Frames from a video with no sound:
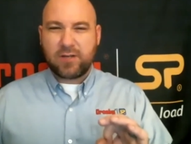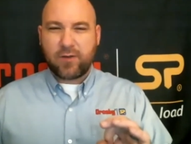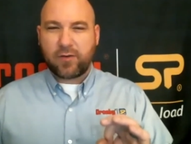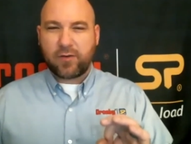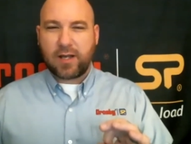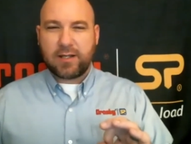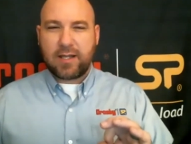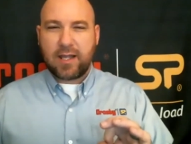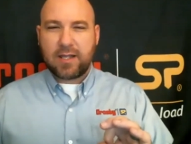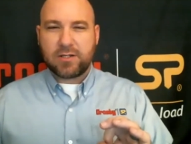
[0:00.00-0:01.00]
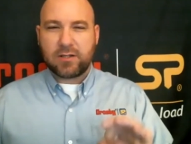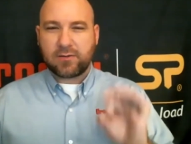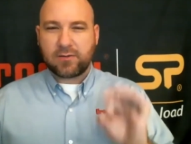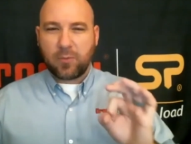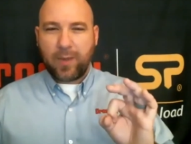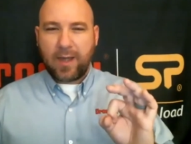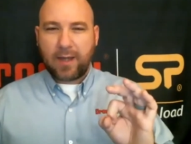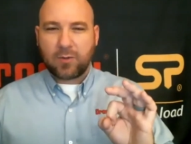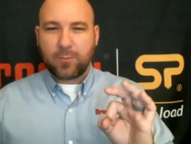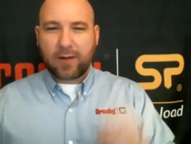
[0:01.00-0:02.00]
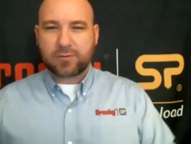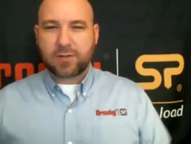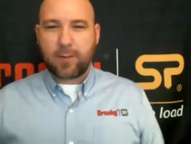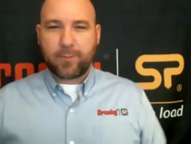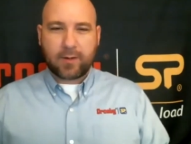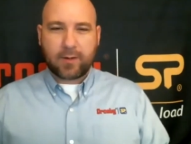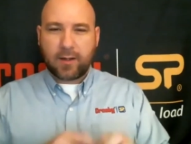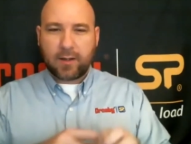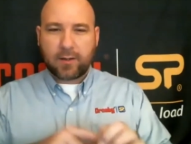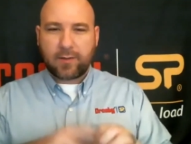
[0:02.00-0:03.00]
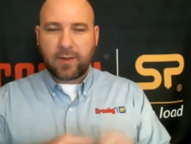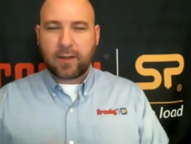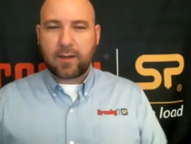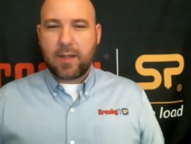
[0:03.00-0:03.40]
If you ever have an EKG, it's a little mm-hmm. pad, little microscopic uh, thing,